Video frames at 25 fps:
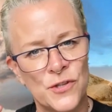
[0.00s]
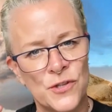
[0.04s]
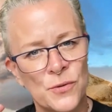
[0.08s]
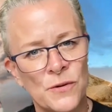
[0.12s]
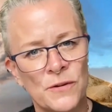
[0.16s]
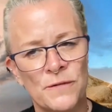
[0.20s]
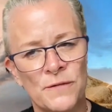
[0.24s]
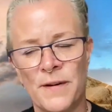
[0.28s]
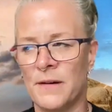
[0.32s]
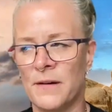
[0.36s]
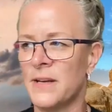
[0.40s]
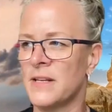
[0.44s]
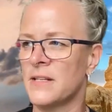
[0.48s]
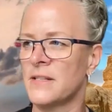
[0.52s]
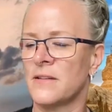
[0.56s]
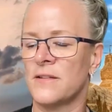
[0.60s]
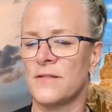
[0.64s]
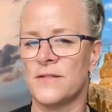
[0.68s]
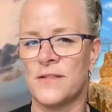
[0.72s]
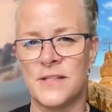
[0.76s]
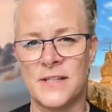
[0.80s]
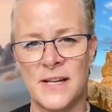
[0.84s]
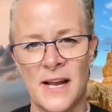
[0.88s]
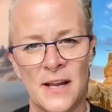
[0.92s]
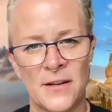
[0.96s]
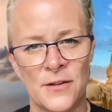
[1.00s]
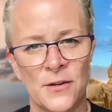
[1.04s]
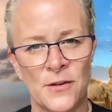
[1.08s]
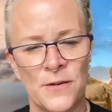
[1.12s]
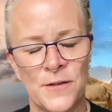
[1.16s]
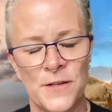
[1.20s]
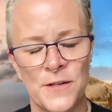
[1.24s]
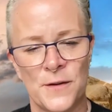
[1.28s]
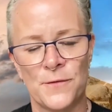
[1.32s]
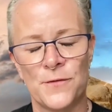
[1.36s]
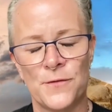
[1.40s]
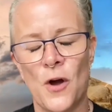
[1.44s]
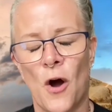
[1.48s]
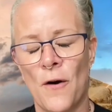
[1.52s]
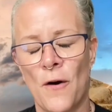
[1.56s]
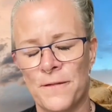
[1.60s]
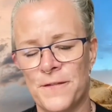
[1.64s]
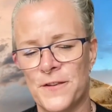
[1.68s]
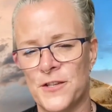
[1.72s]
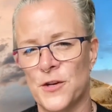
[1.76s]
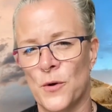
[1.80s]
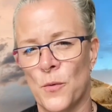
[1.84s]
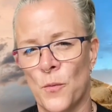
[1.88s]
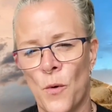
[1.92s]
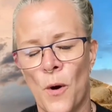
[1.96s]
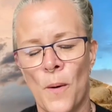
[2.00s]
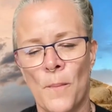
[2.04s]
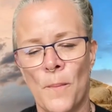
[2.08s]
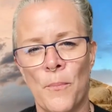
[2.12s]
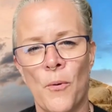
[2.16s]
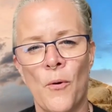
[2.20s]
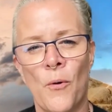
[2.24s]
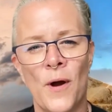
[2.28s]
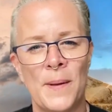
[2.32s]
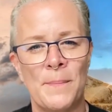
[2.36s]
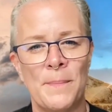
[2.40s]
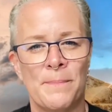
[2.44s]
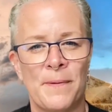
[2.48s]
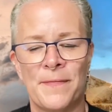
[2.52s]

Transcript: who were very sort of standoffish at one point.